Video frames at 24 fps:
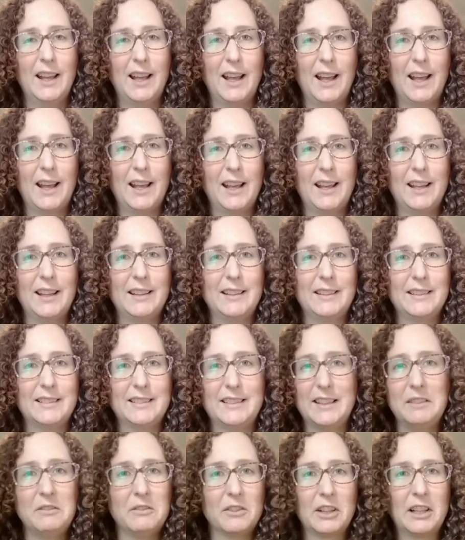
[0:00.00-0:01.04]
and
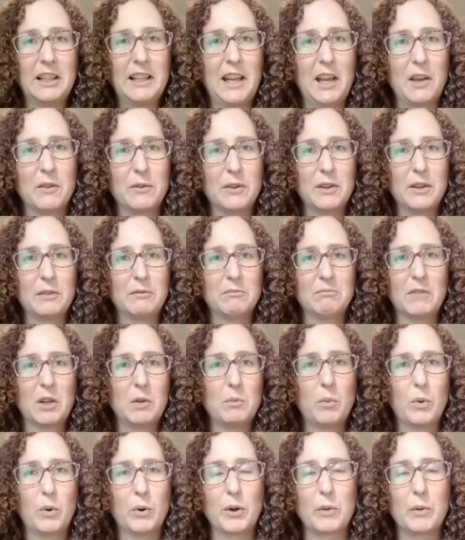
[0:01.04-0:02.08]
didn't really have an
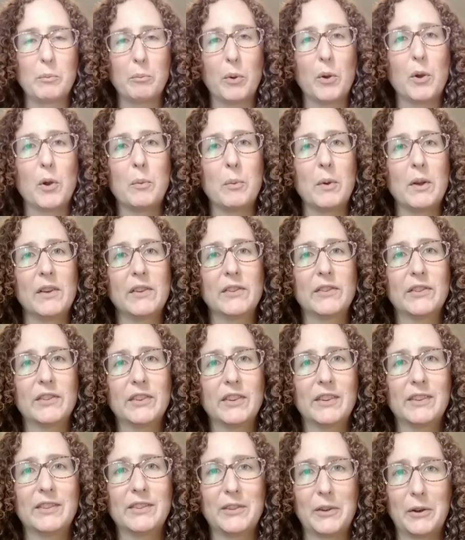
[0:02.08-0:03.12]
important purpose.
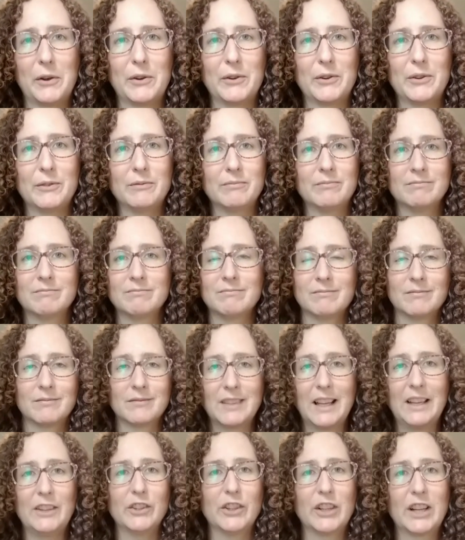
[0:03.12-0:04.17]
So
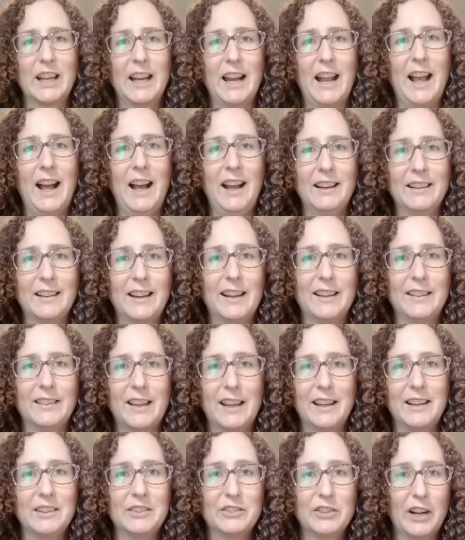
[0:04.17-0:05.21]
they took it out and
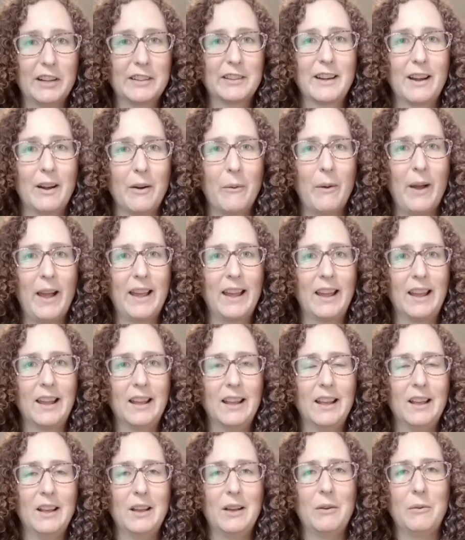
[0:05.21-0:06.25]
they chucked it away.
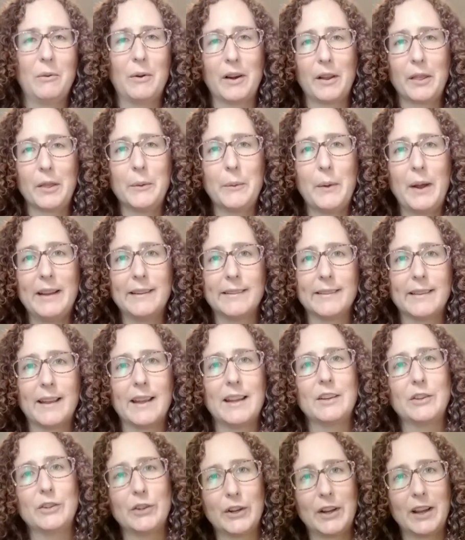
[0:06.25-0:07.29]
One of the ways
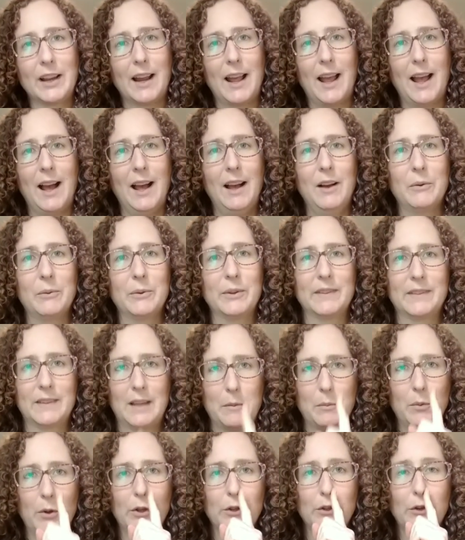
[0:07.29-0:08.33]
they took it out was
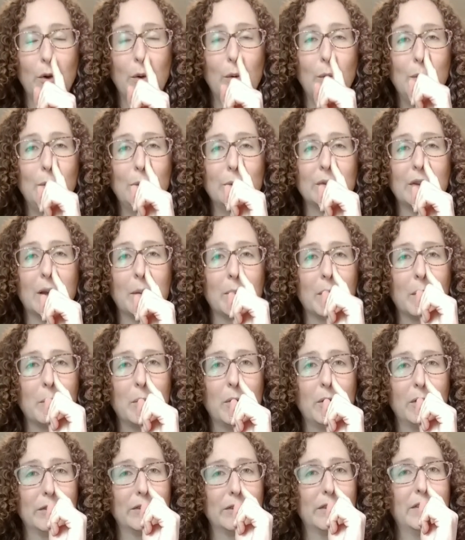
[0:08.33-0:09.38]
they put tools up the
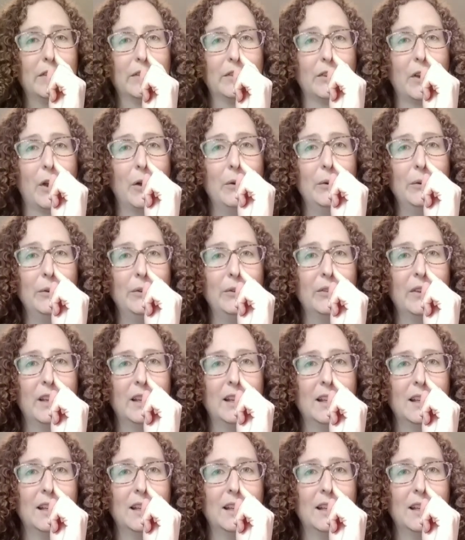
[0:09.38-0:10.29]
person's nose